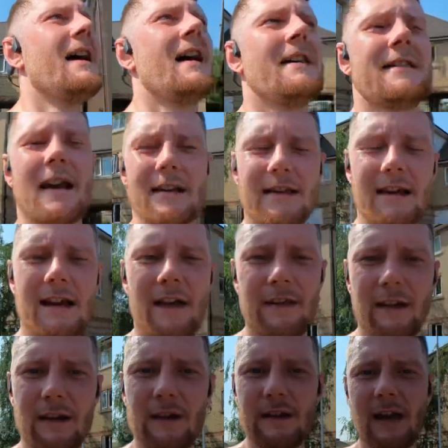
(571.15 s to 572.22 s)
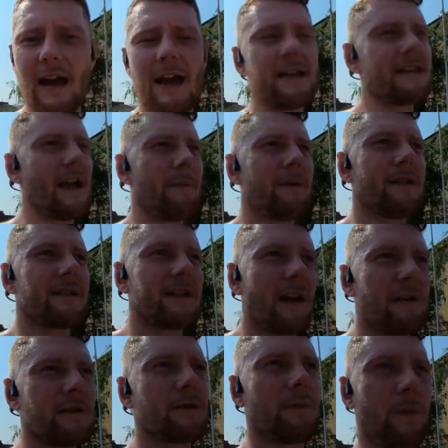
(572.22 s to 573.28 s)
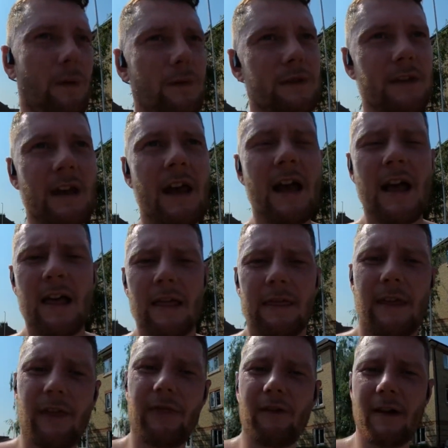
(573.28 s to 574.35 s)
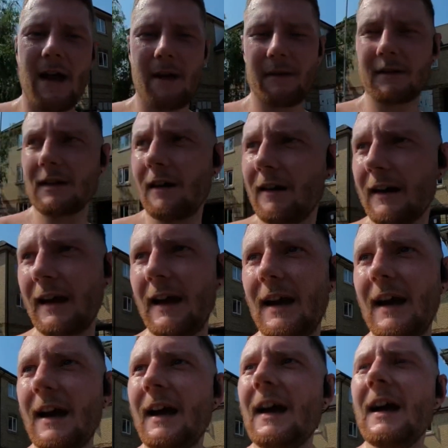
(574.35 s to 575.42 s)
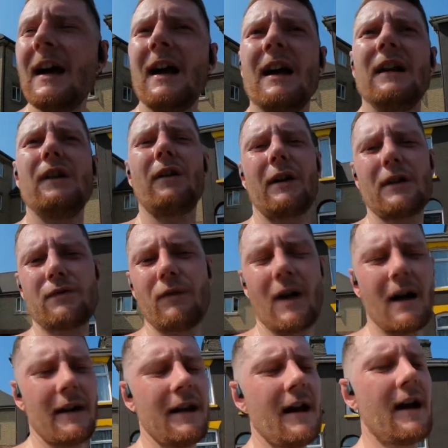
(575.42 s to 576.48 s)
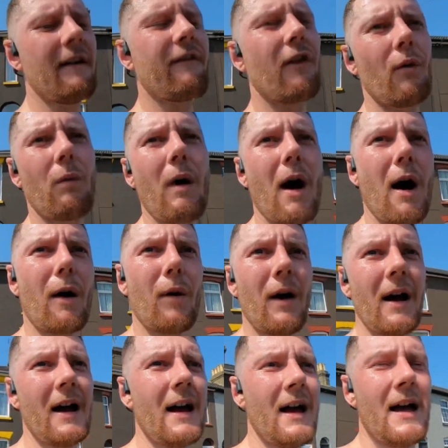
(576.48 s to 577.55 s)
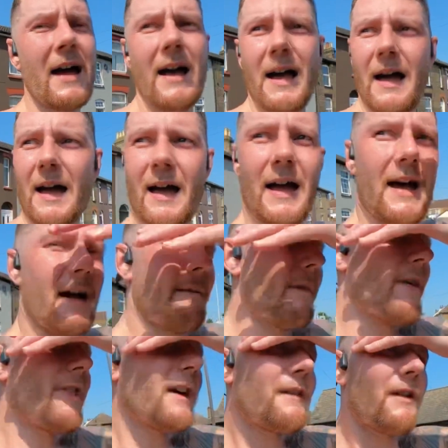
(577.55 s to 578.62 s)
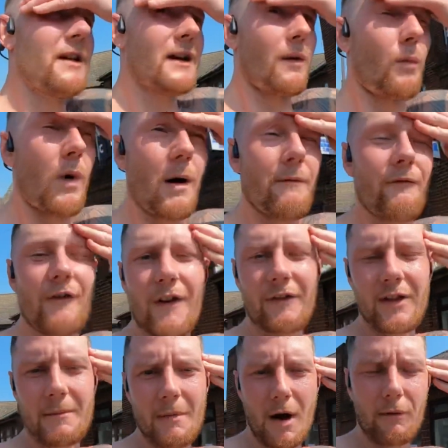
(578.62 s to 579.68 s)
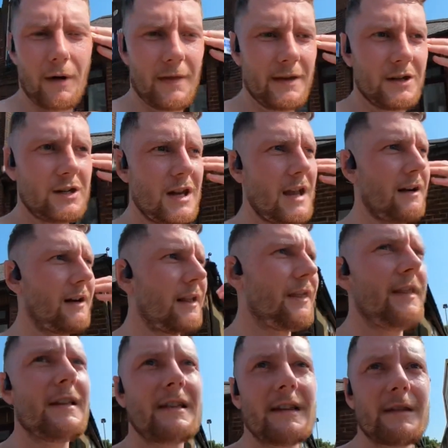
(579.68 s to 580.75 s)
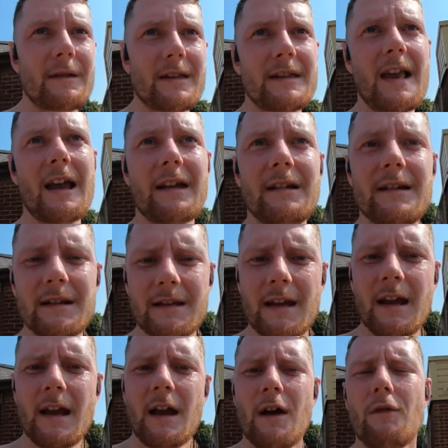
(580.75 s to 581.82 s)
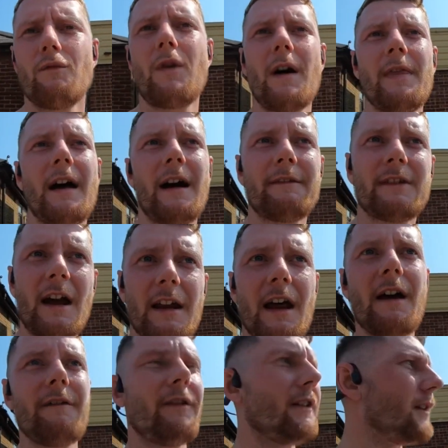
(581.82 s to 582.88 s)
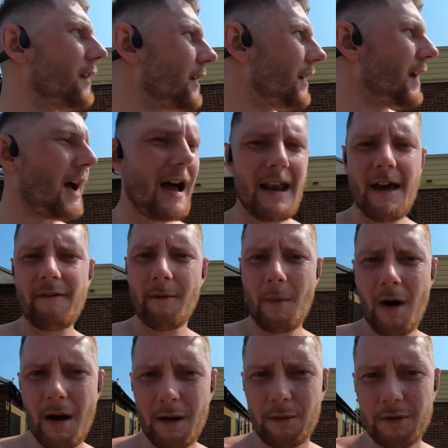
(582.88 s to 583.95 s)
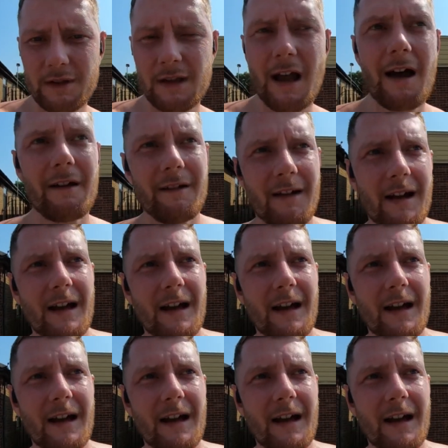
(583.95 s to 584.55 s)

So it's another good stepping stone towards the 3-hour target. Longest run for a while. I think I've only done one 15-mile run this year, and I think this is the second run that I've done over 11 miles. So,